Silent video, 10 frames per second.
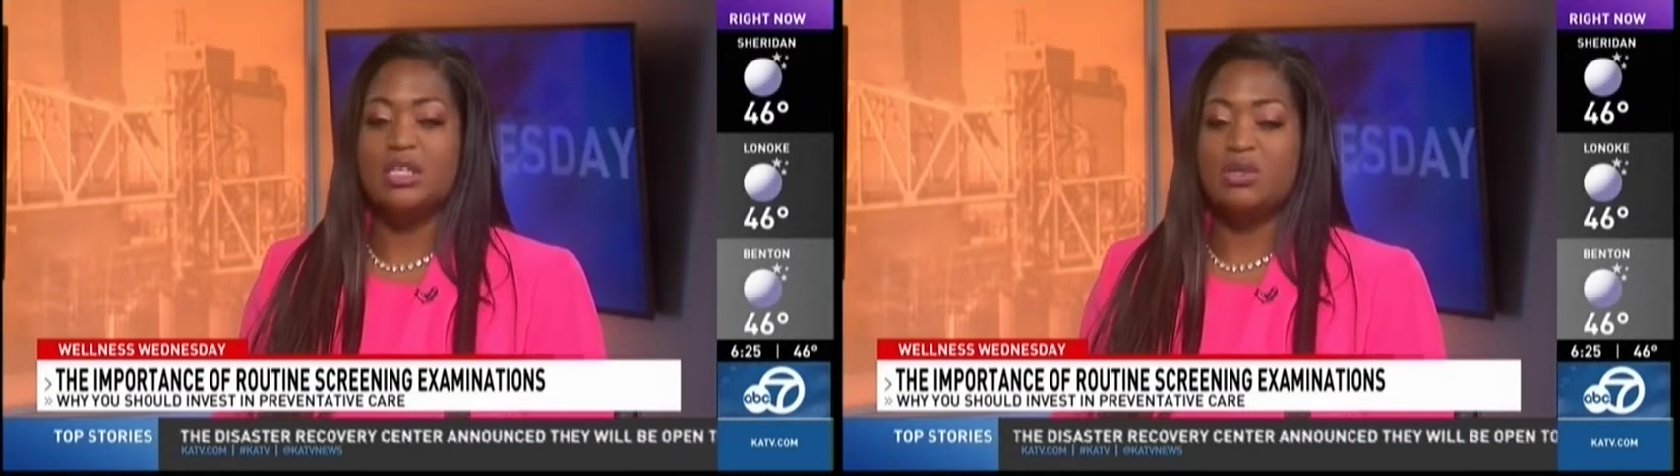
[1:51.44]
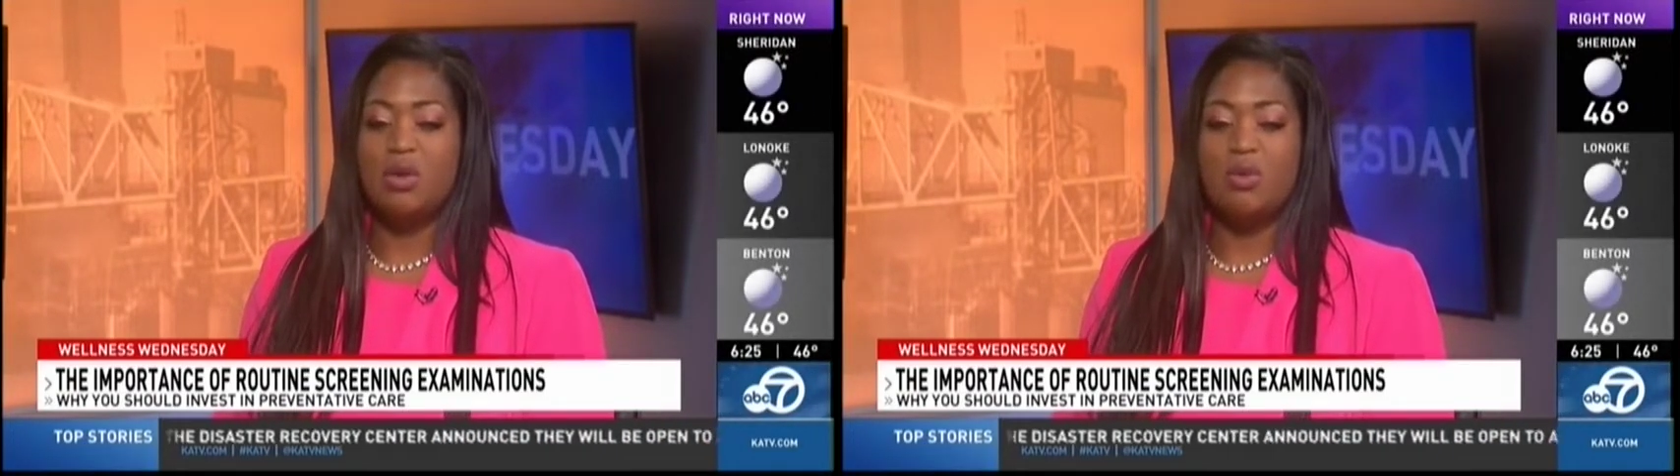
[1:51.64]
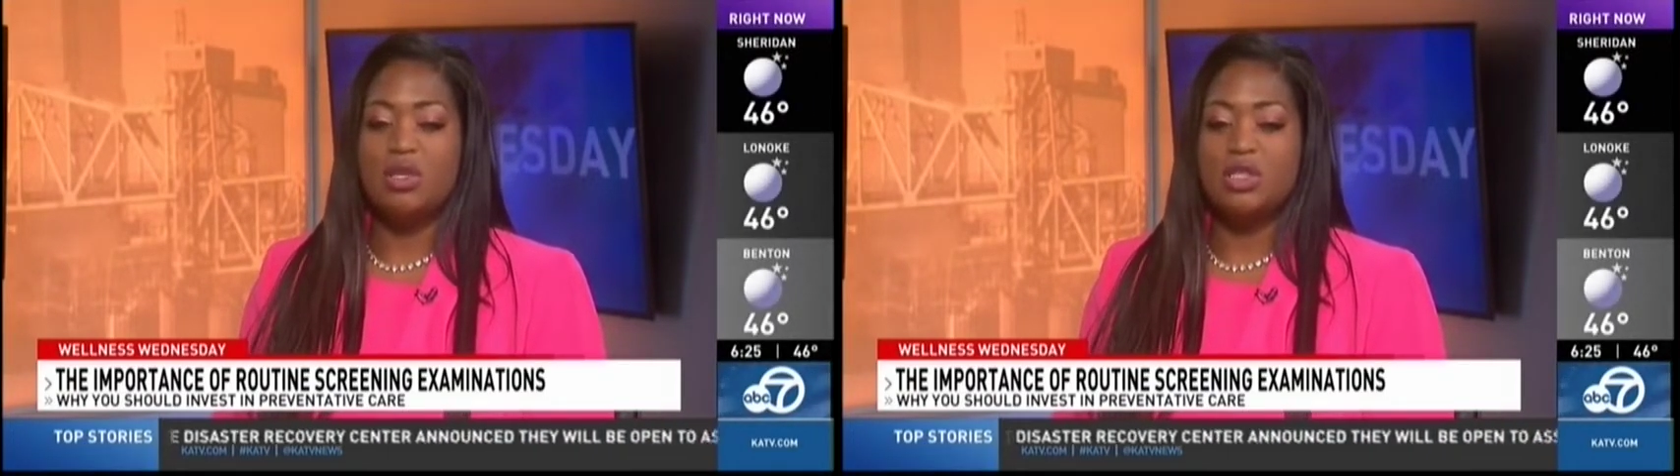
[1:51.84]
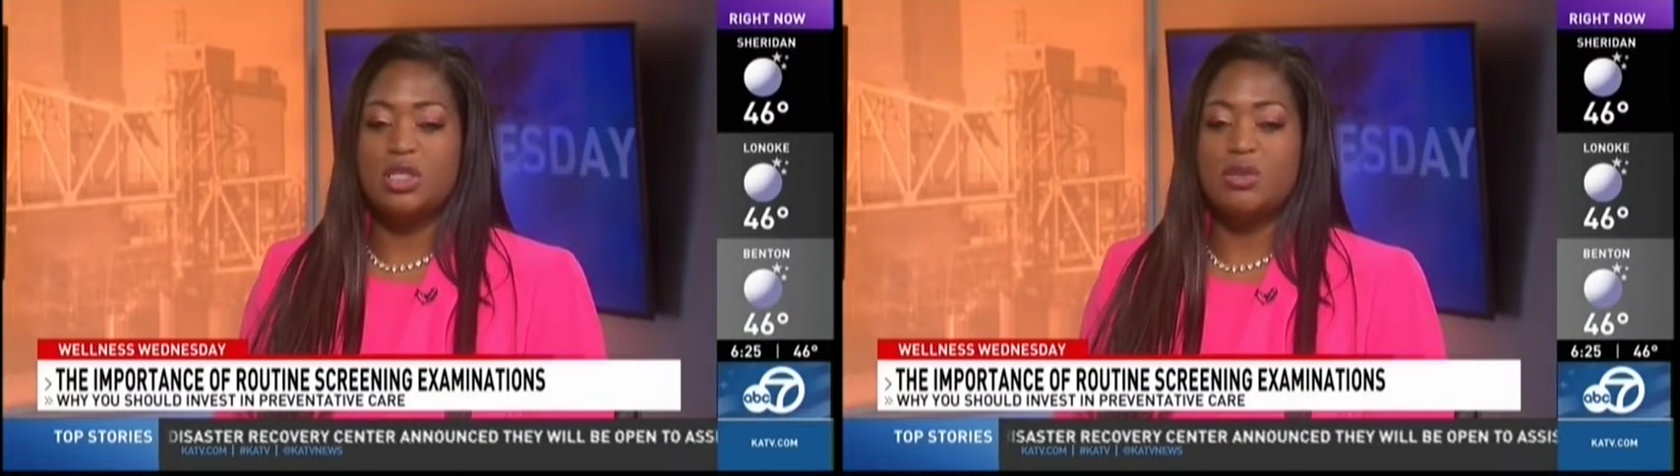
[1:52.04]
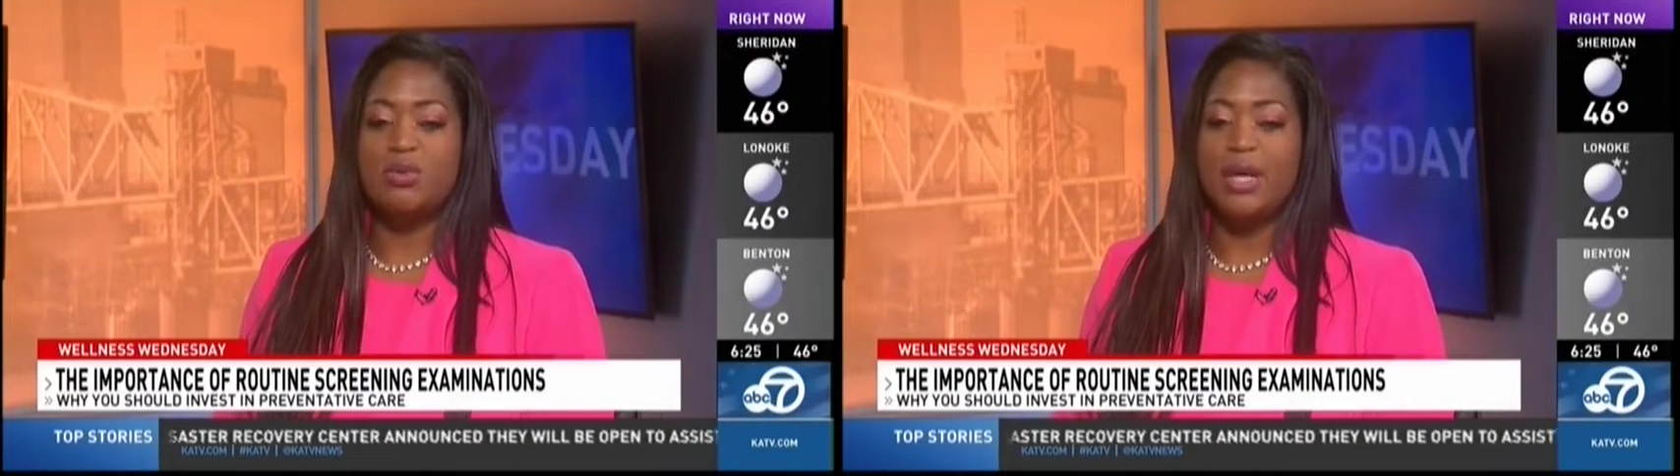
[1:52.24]
So I want
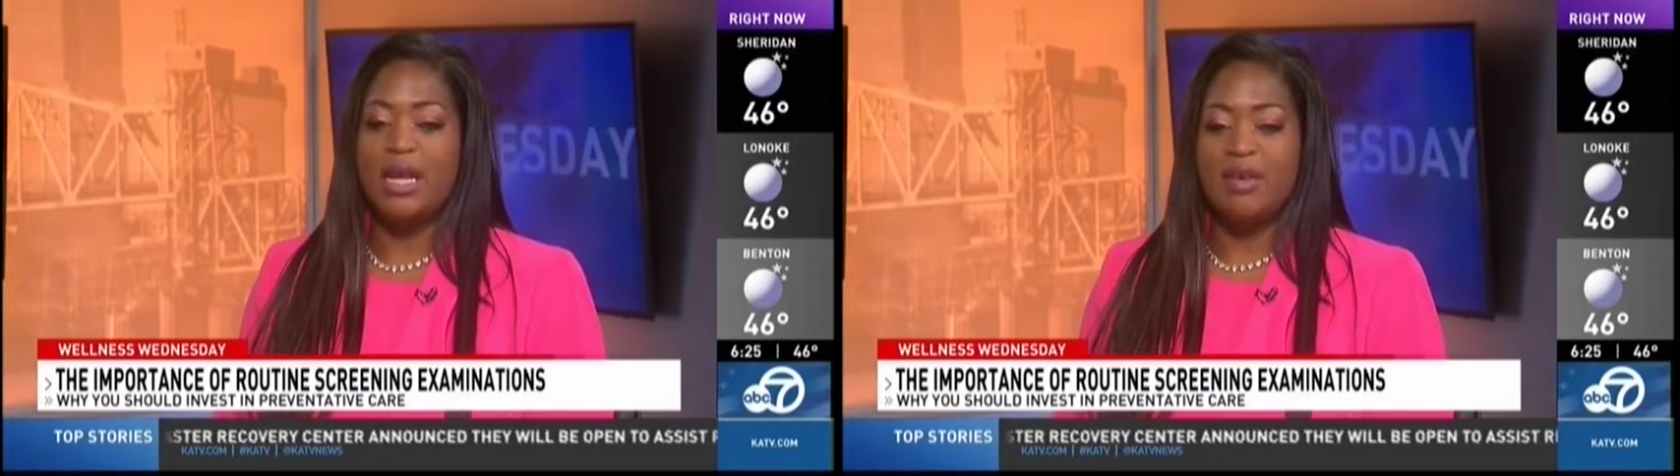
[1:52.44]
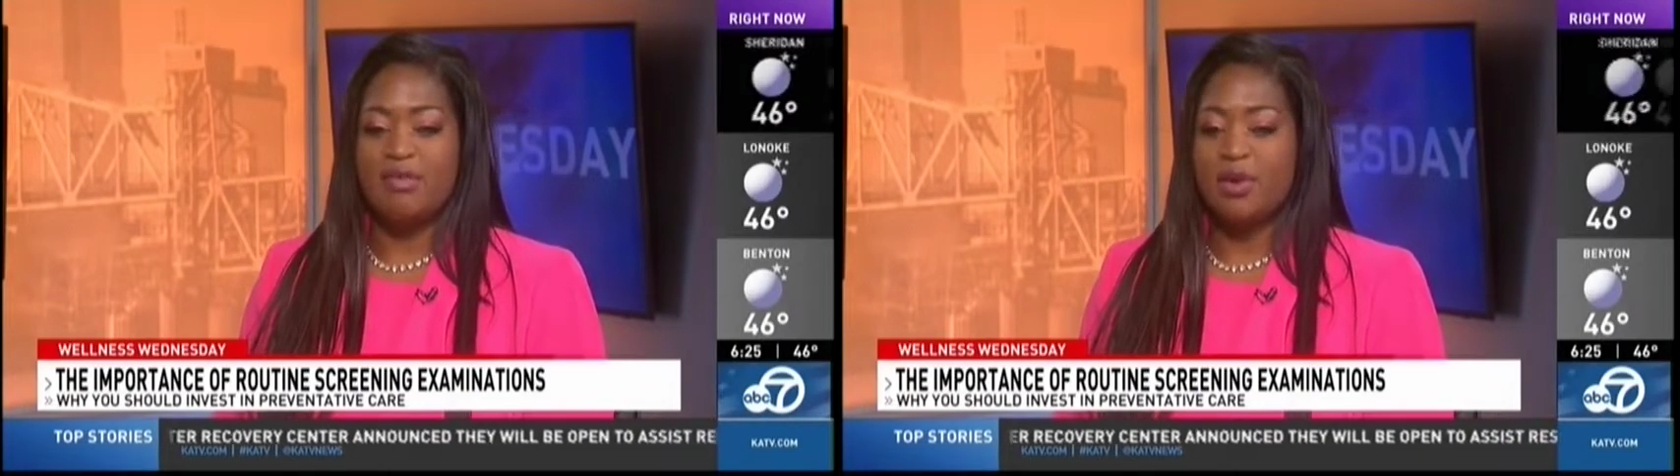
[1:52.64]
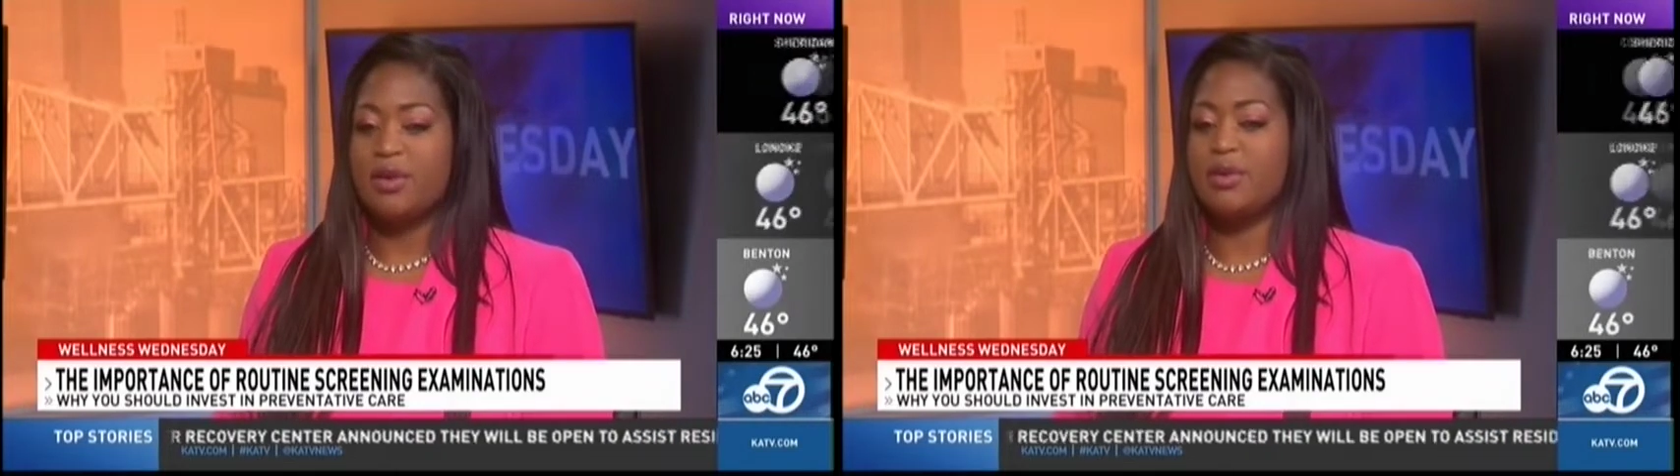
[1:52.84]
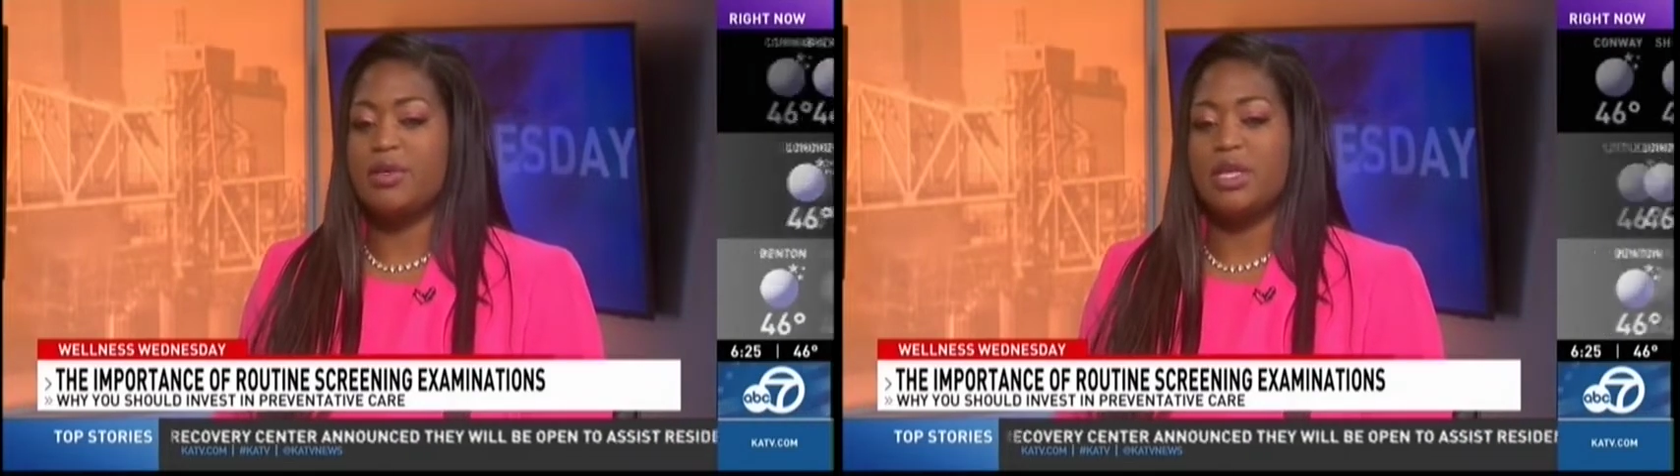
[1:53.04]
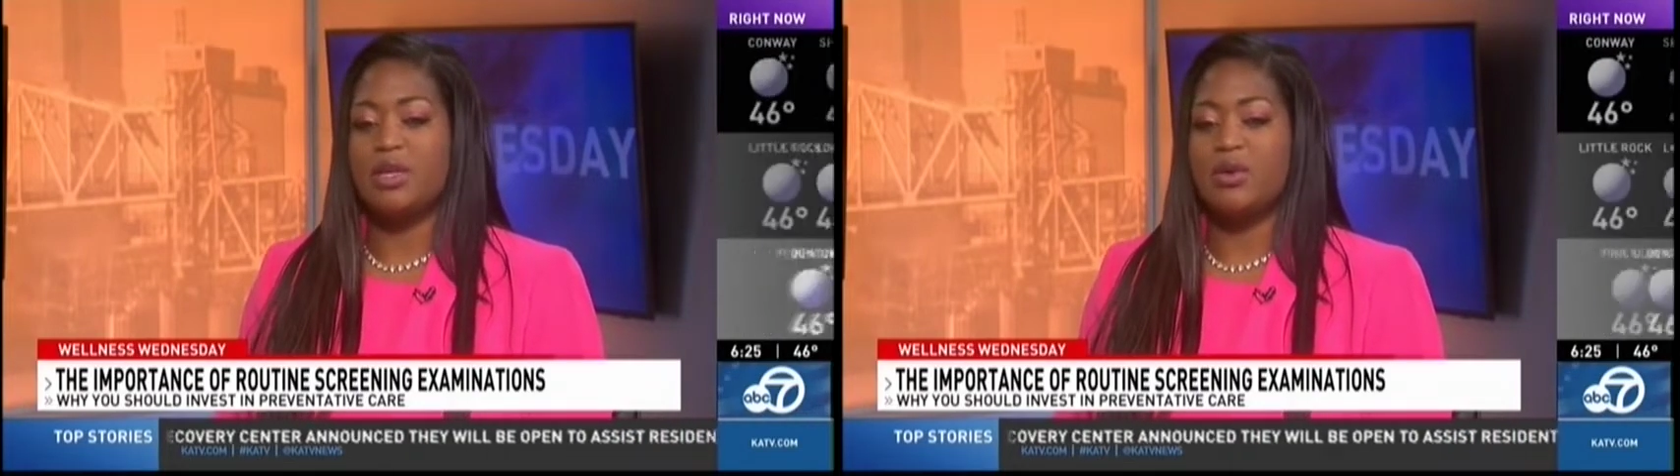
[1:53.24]
you
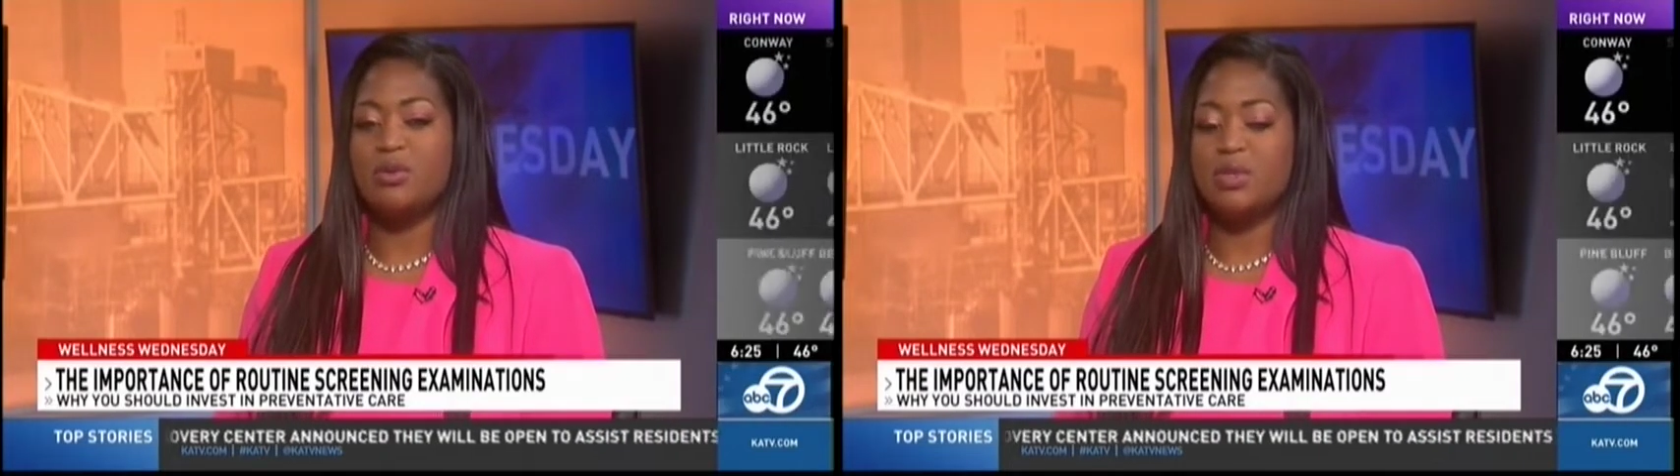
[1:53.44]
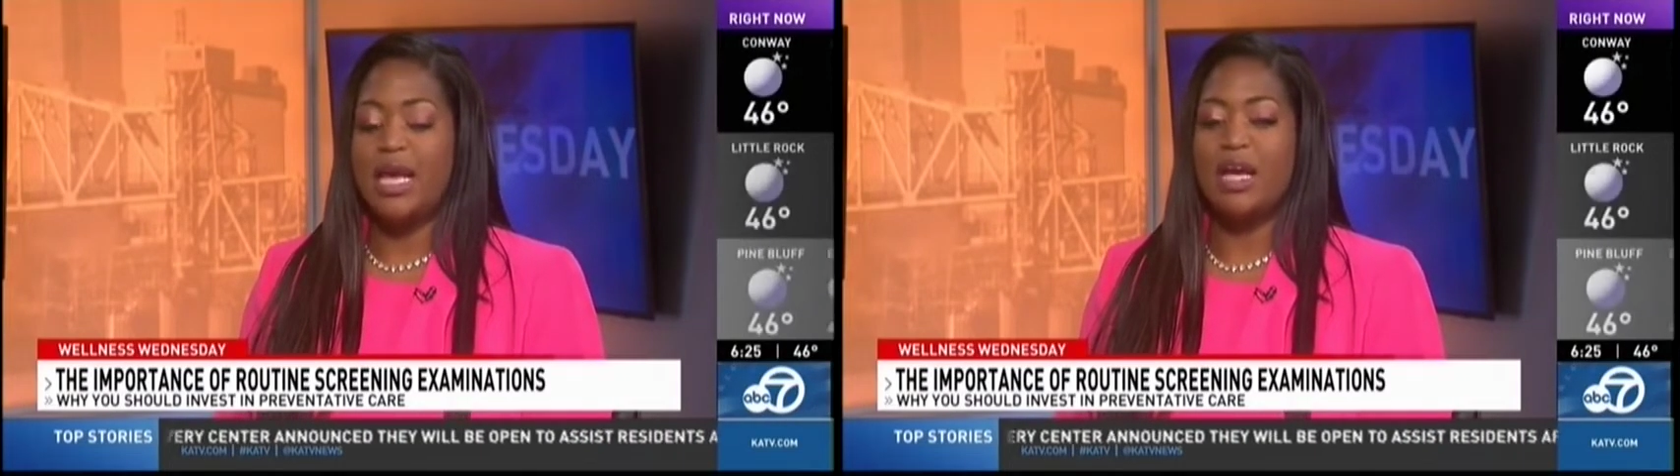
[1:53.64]
whenever, you know,